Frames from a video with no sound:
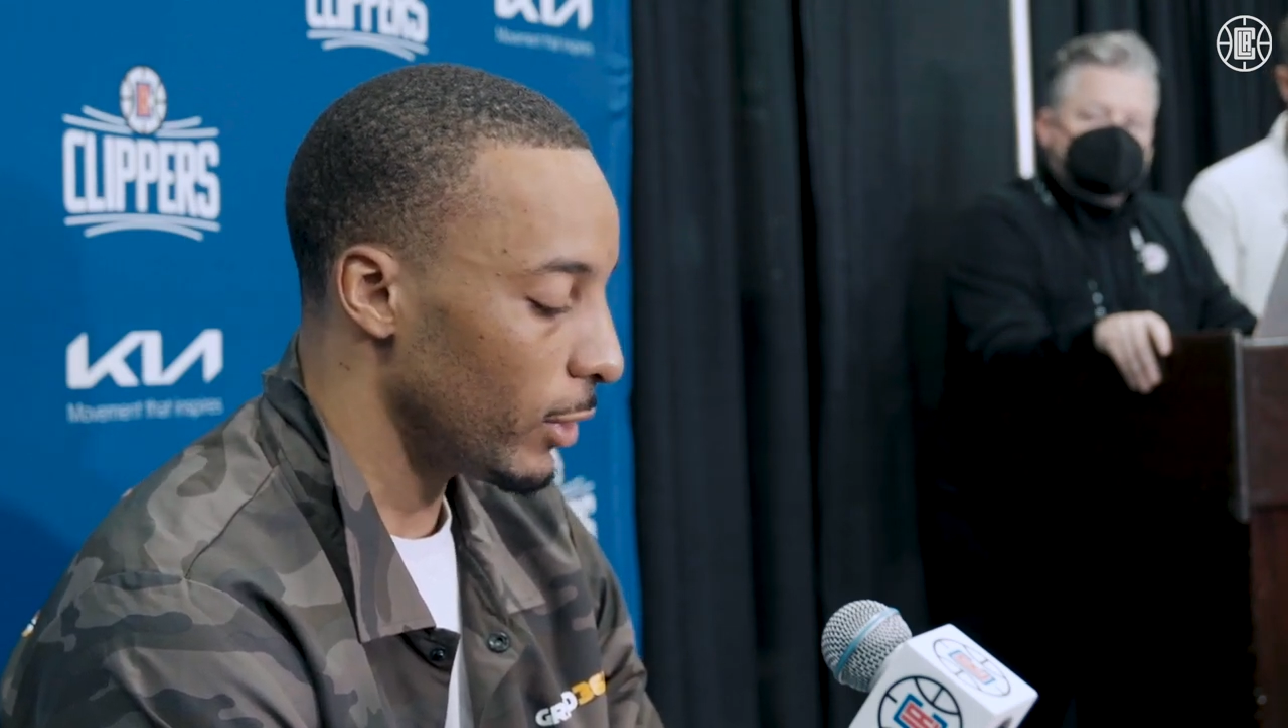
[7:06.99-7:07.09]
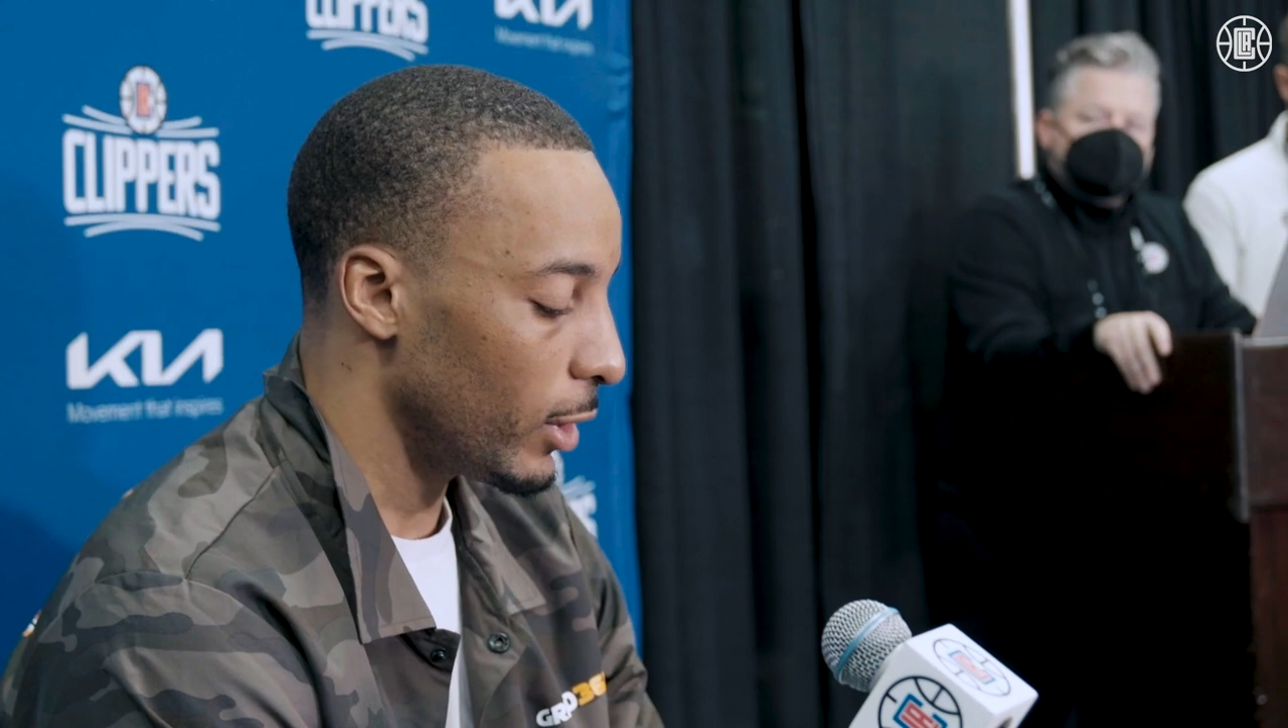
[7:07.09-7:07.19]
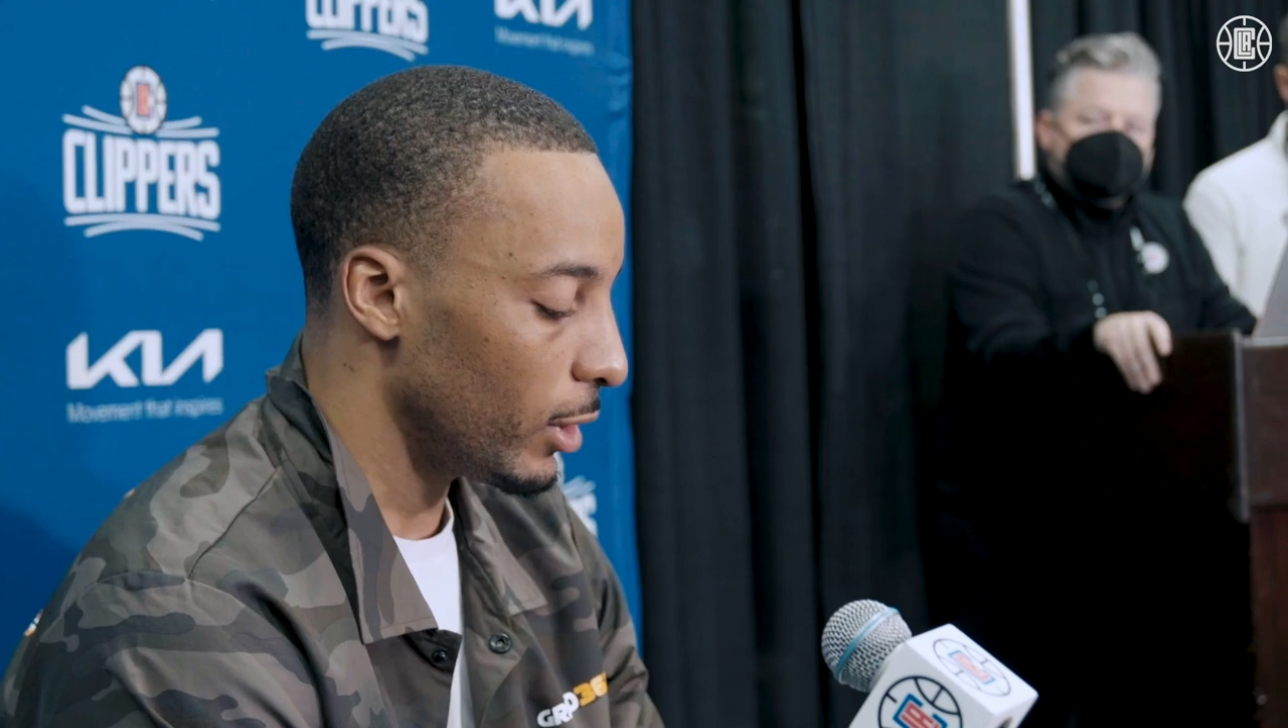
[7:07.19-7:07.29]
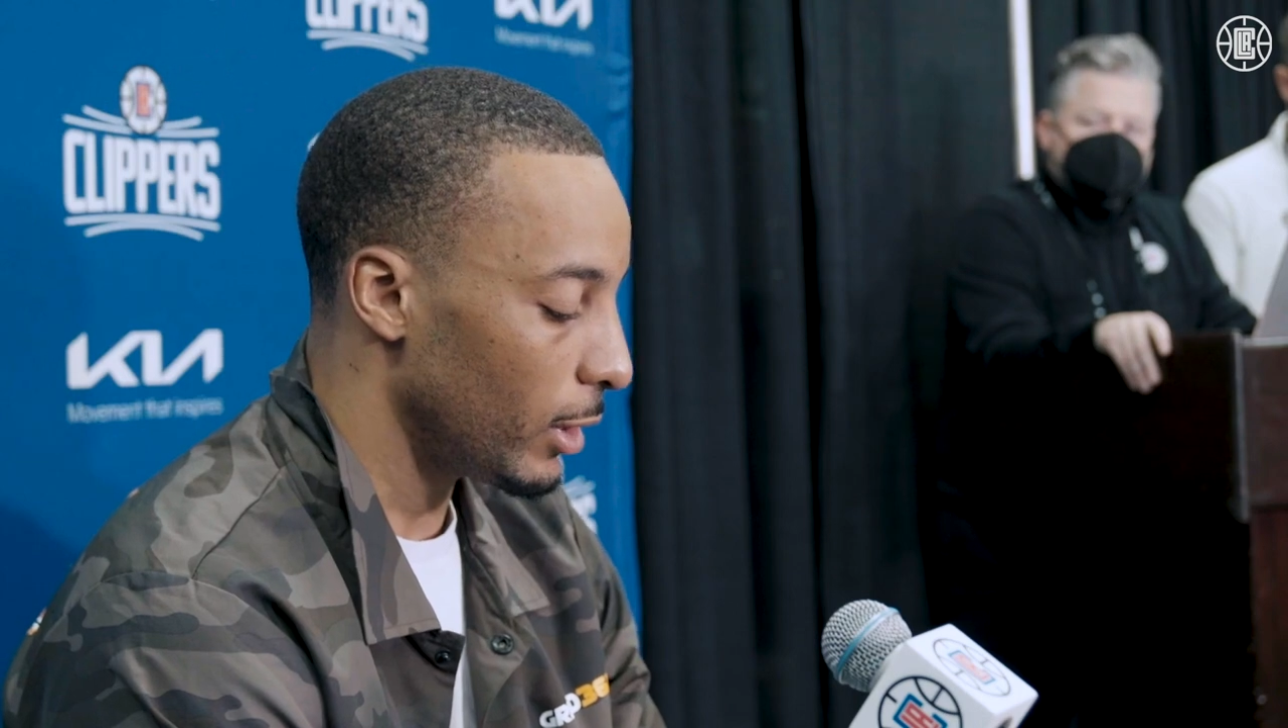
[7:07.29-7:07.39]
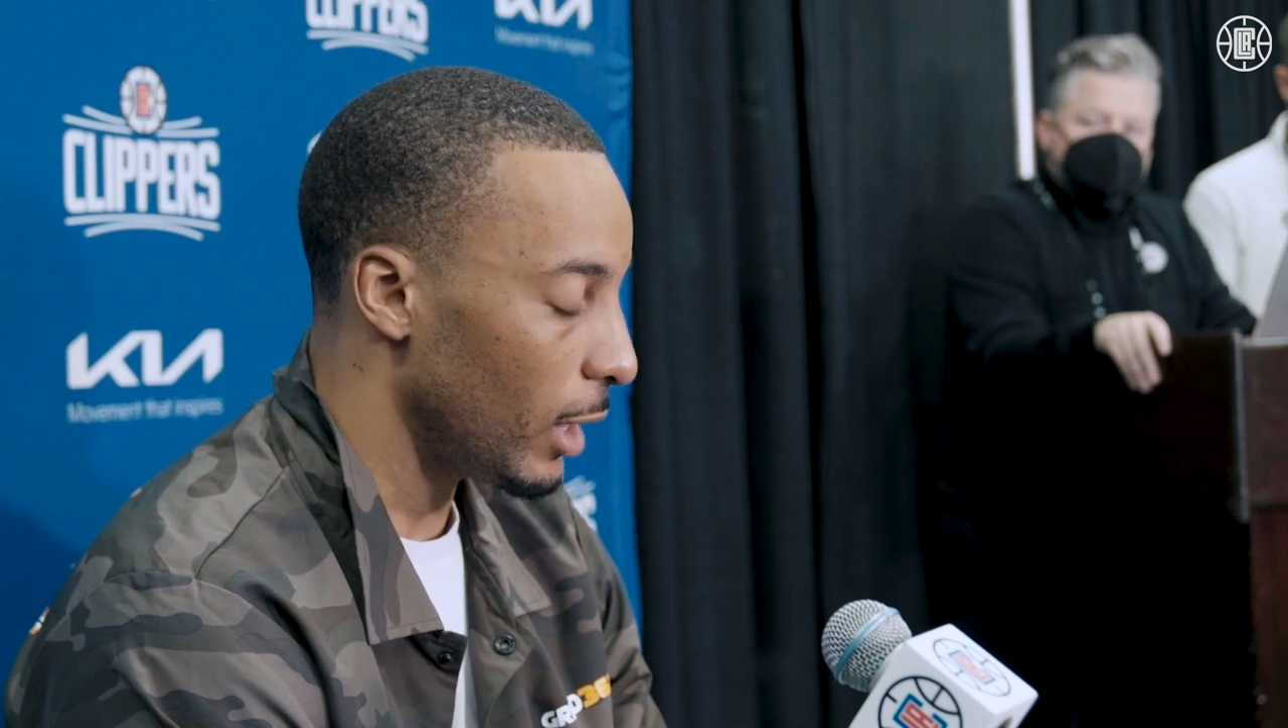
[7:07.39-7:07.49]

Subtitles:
and